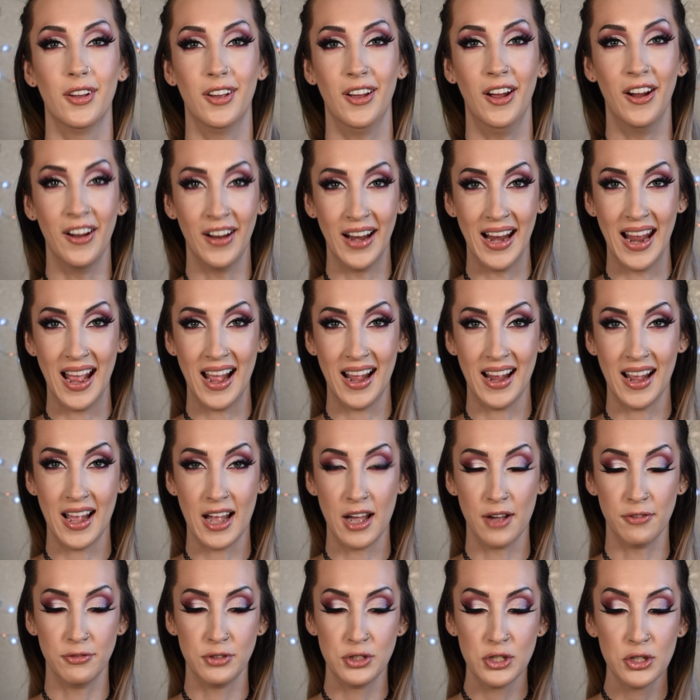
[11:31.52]
All right, I
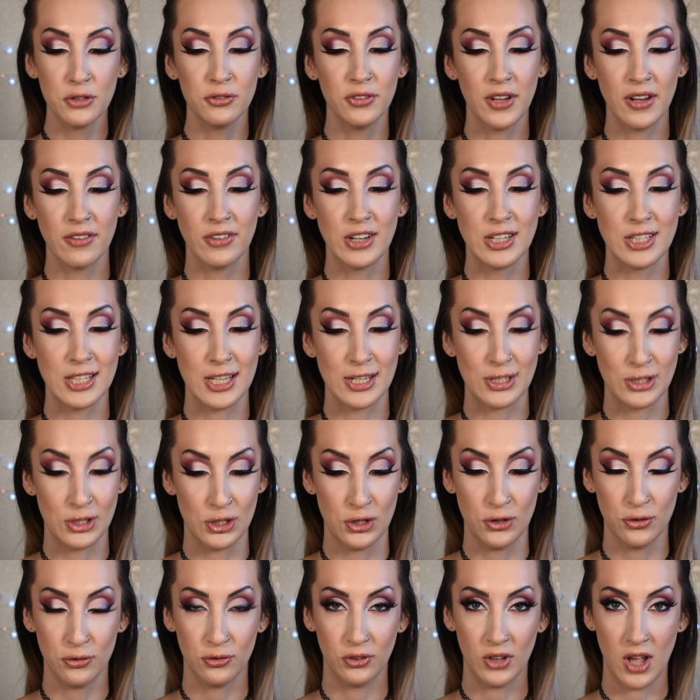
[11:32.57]
have two favorites and
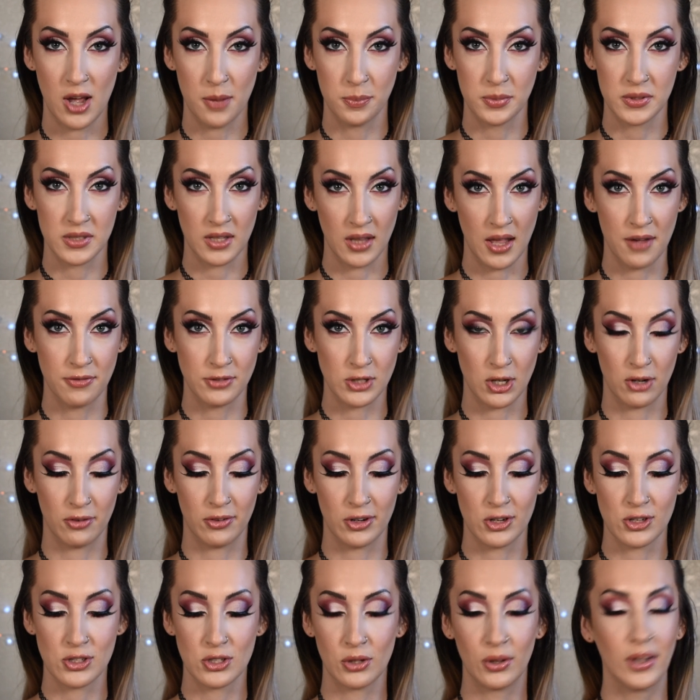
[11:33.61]
two flops left
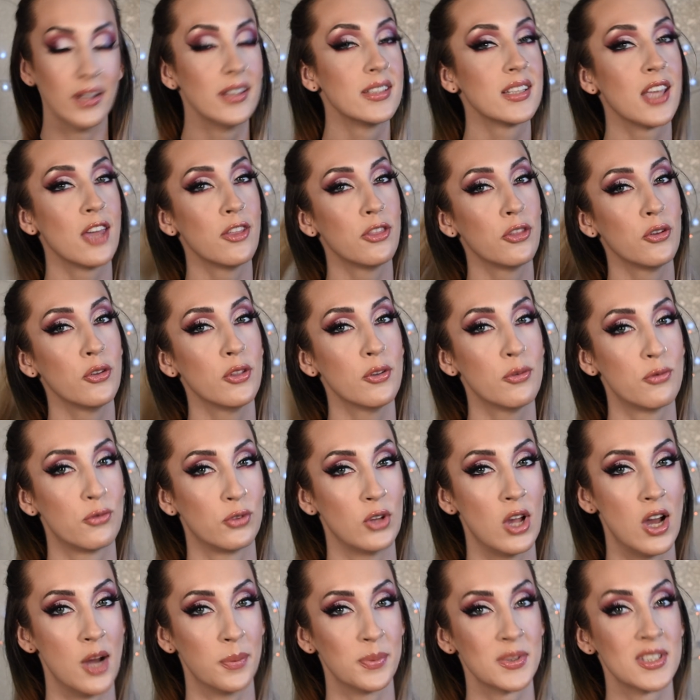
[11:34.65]
over, so let's get through the
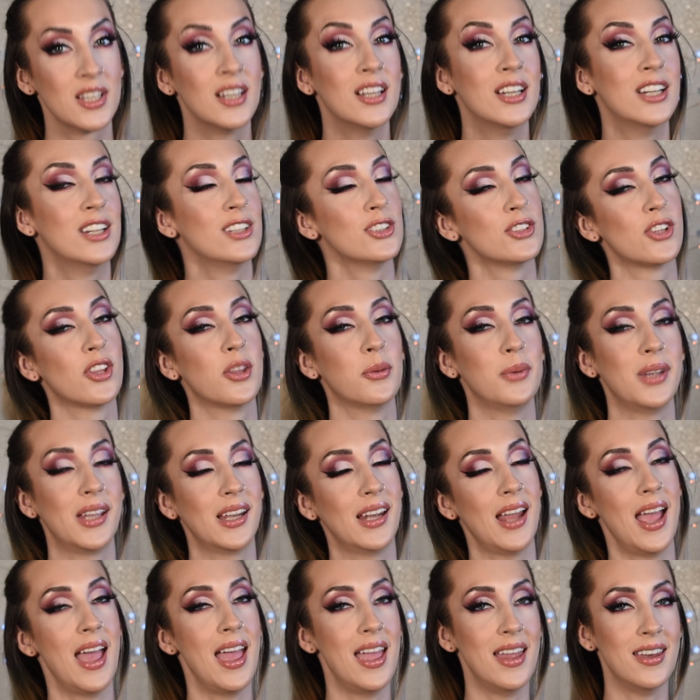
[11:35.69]
flops so that we can
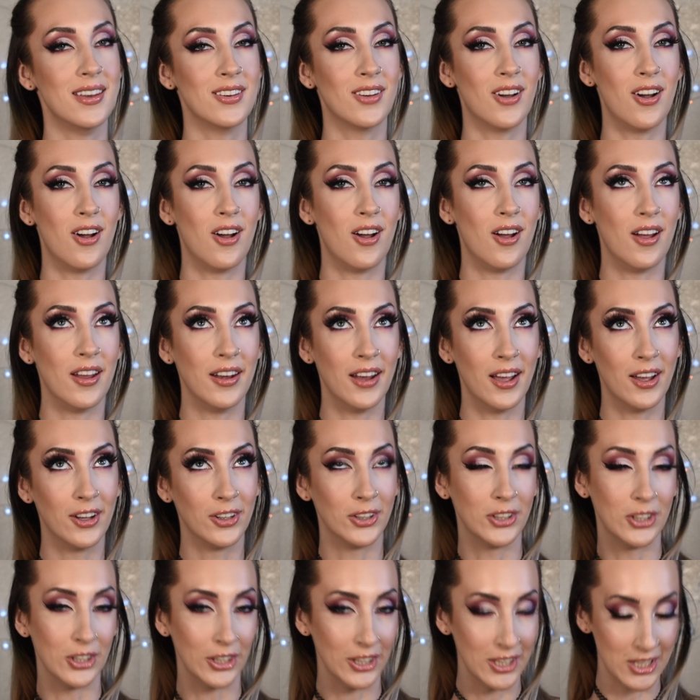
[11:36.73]
end on a
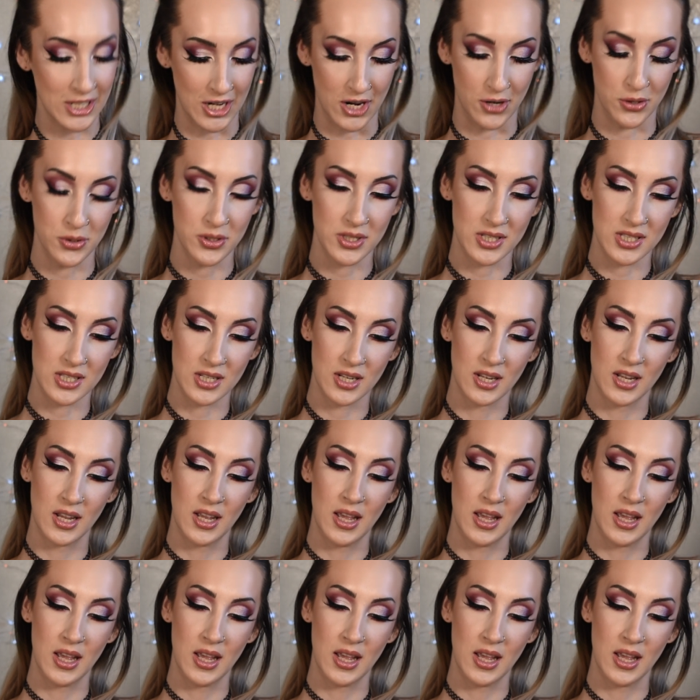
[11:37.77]
good note.